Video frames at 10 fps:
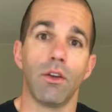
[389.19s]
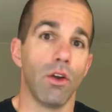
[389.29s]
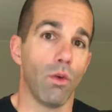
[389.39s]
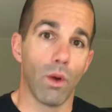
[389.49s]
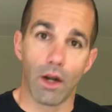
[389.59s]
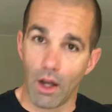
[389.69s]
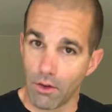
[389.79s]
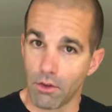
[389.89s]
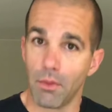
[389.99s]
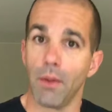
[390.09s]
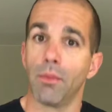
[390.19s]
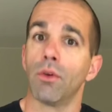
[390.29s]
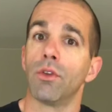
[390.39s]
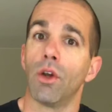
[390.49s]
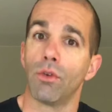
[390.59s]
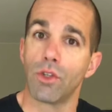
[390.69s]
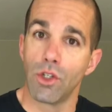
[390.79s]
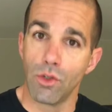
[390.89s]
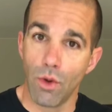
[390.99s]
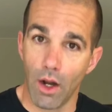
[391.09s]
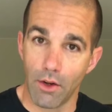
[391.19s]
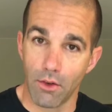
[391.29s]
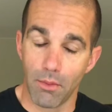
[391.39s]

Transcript: no 100 people, no 200